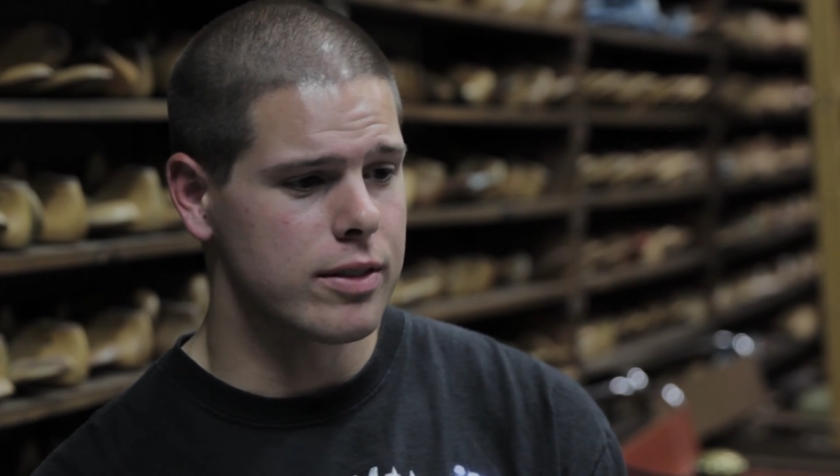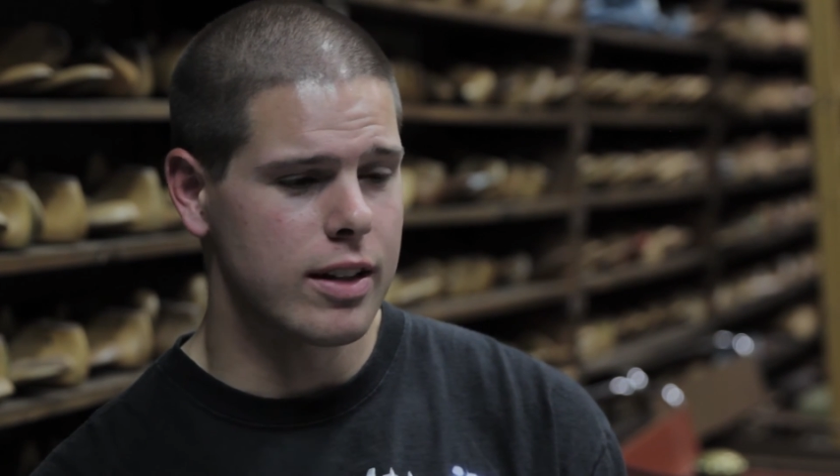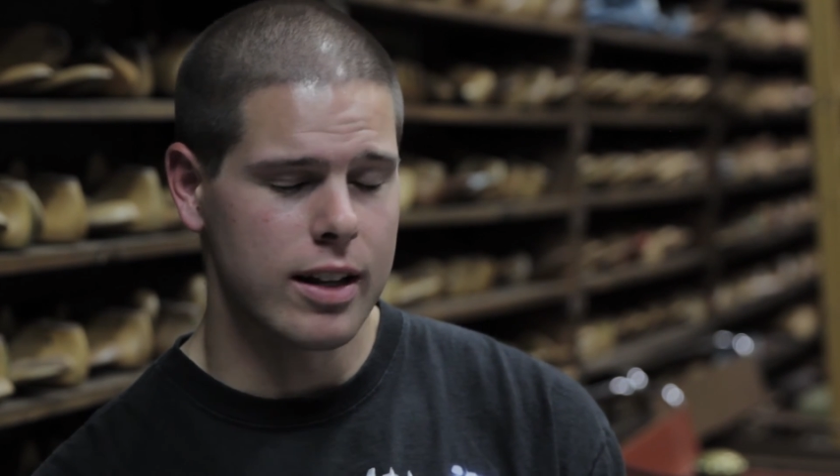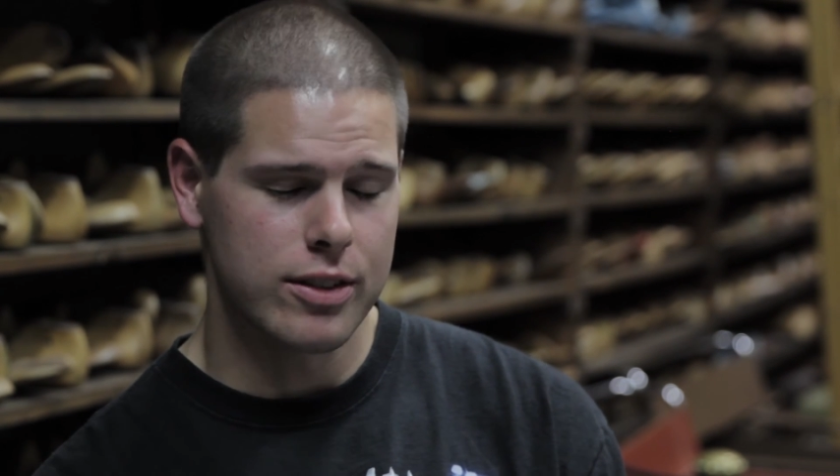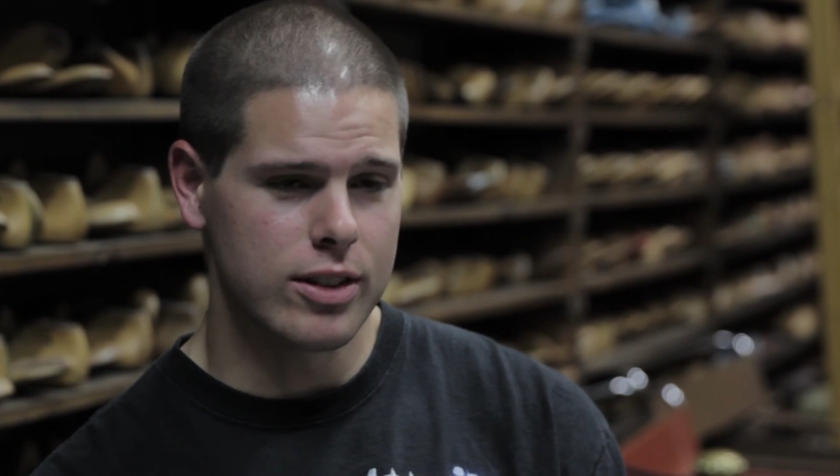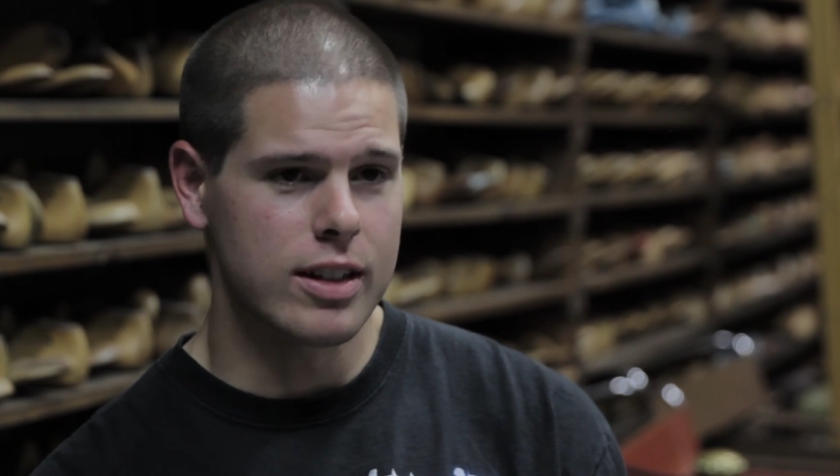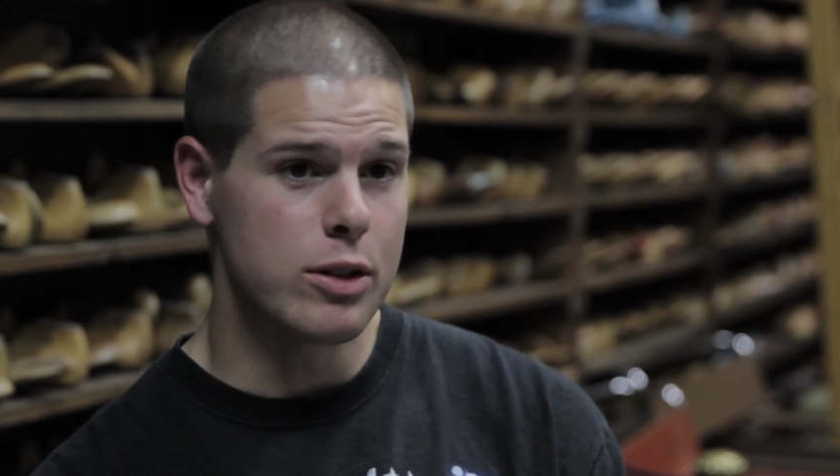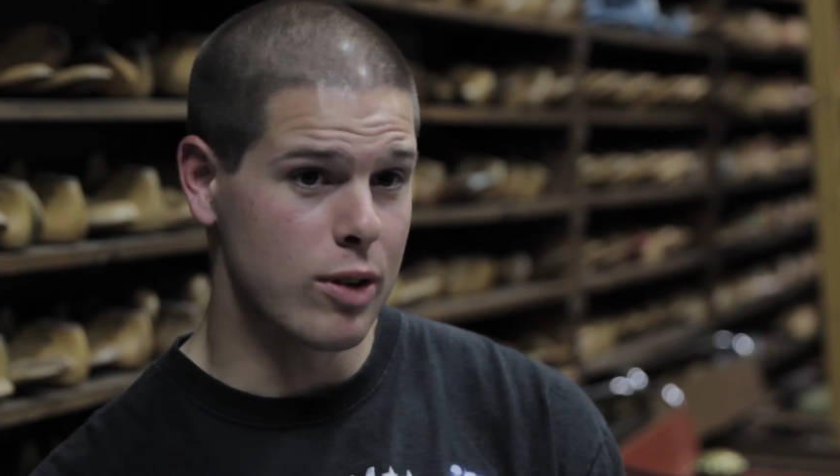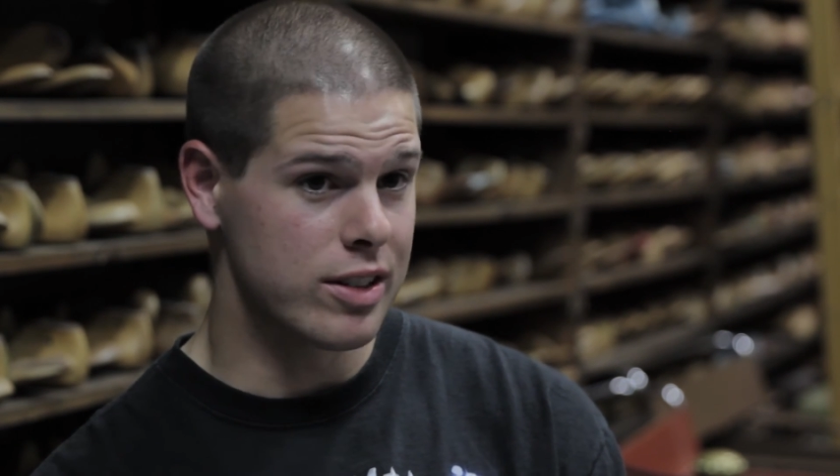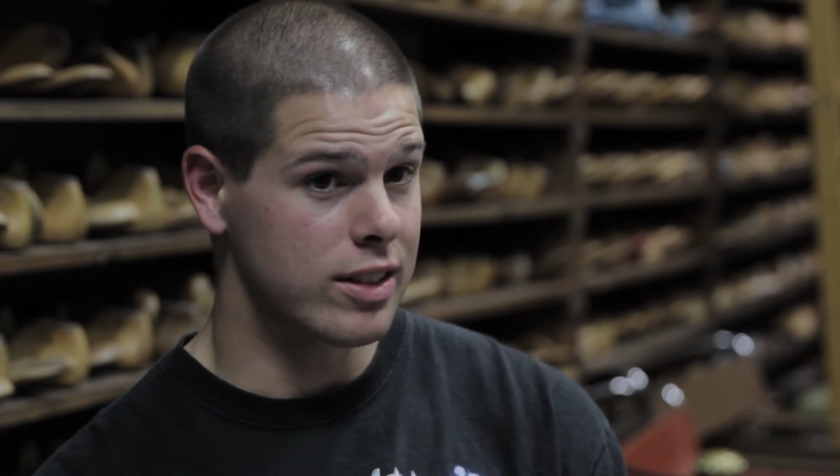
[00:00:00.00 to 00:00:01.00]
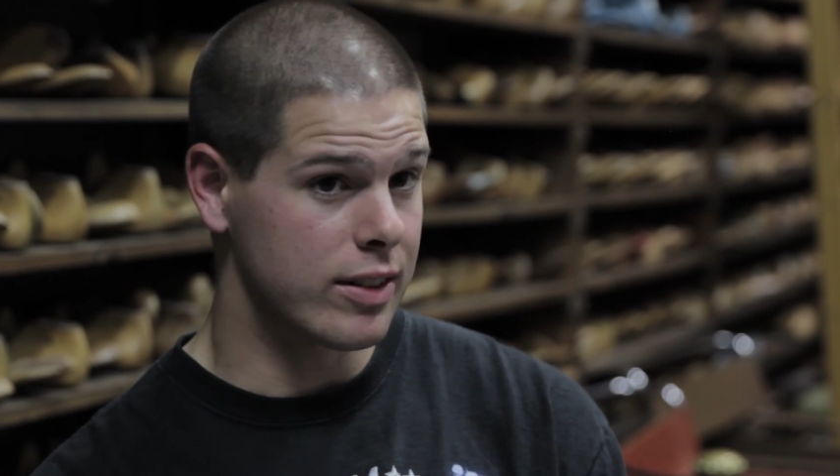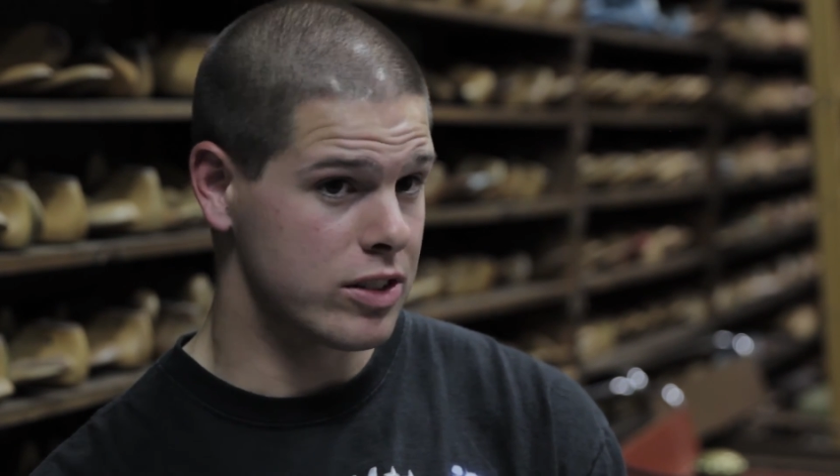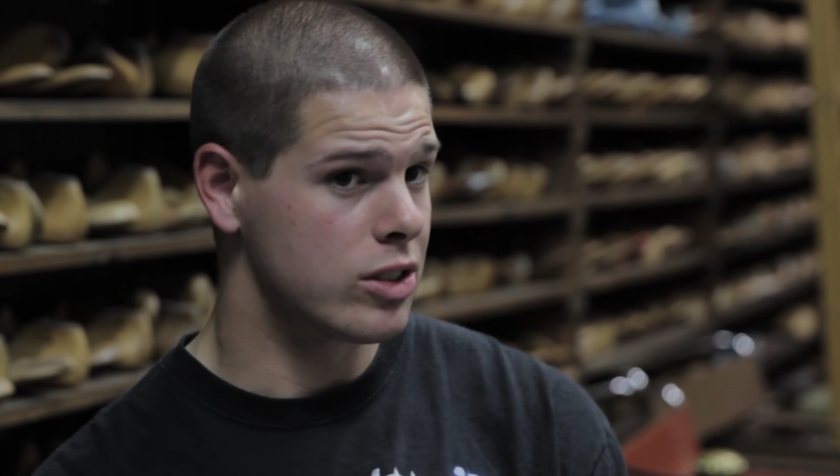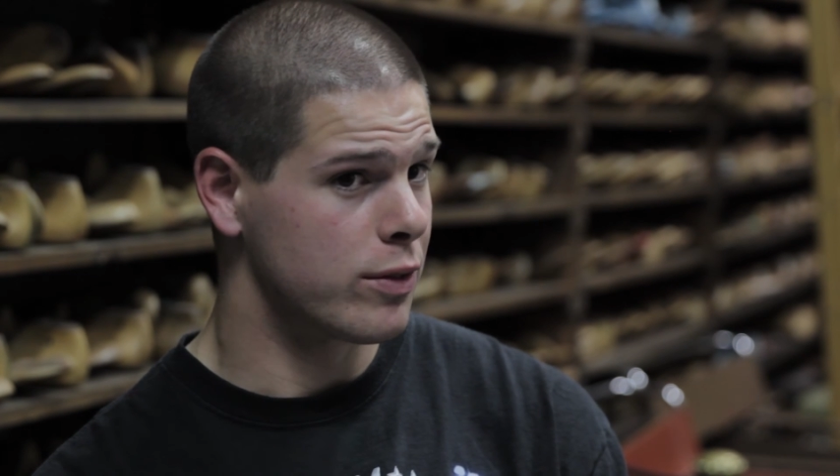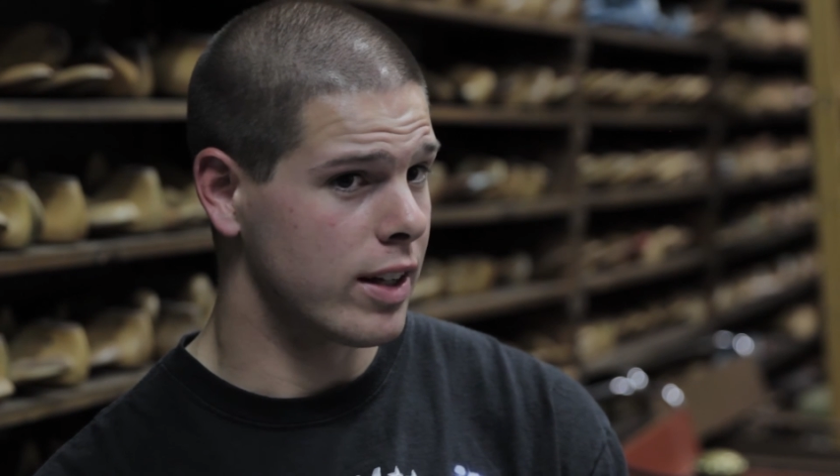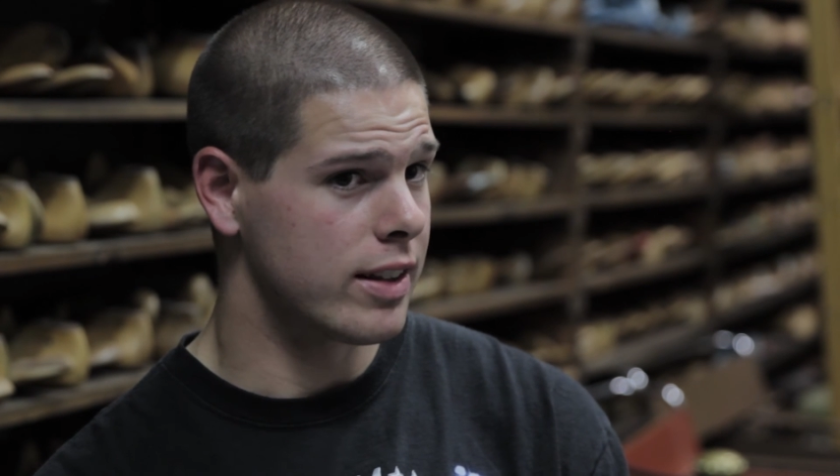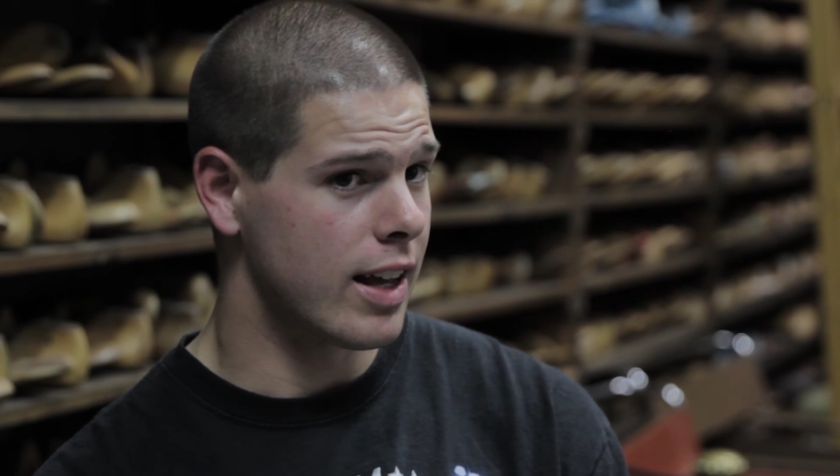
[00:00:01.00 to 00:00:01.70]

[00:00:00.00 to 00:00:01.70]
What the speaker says: I see he writes a lot of stuff like